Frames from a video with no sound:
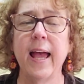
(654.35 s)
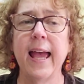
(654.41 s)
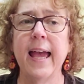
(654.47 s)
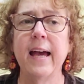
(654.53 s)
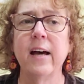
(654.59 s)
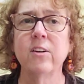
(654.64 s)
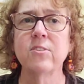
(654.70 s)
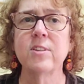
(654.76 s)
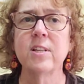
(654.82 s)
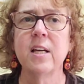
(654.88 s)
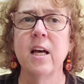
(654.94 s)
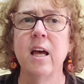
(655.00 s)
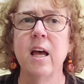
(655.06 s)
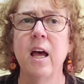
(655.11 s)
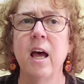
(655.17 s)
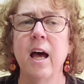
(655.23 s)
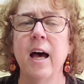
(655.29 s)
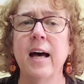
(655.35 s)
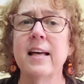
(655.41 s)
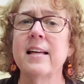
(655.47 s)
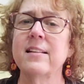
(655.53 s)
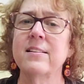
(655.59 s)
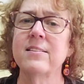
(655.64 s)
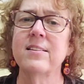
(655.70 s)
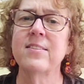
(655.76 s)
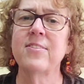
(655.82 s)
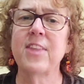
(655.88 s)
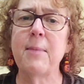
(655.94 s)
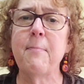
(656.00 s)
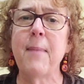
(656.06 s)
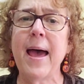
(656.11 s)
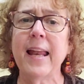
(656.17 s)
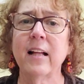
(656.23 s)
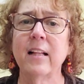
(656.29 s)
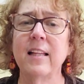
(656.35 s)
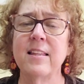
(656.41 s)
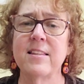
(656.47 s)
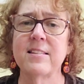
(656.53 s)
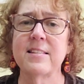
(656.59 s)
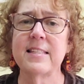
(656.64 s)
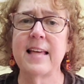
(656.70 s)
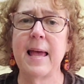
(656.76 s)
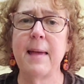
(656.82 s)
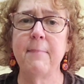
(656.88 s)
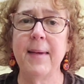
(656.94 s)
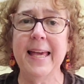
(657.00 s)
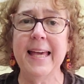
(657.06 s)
and thematically the same.